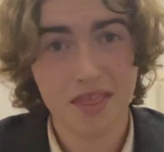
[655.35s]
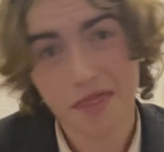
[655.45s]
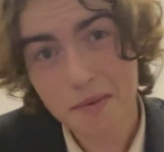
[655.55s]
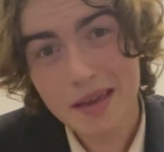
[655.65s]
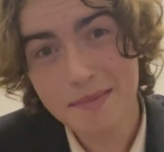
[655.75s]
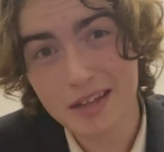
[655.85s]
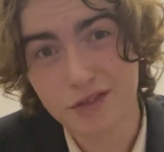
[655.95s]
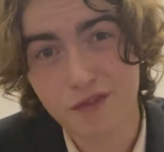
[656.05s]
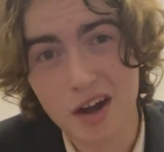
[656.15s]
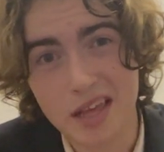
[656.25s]
The meme is
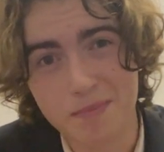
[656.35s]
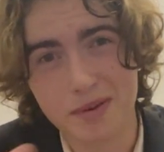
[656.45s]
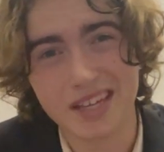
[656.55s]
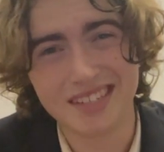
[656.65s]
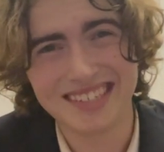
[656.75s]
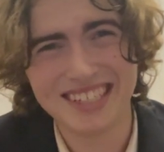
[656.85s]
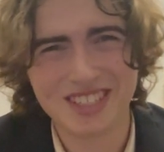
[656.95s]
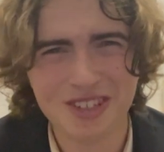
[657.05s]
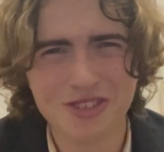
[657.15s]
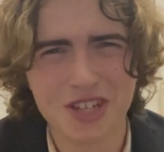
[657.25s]
funny, but it's
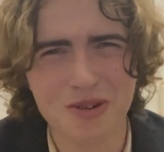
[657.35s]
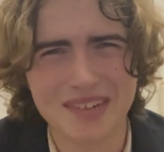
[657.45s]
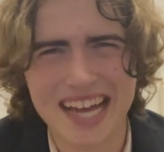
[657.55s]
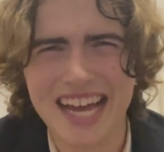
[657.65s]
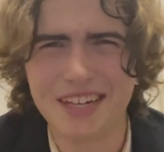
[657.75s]
also kind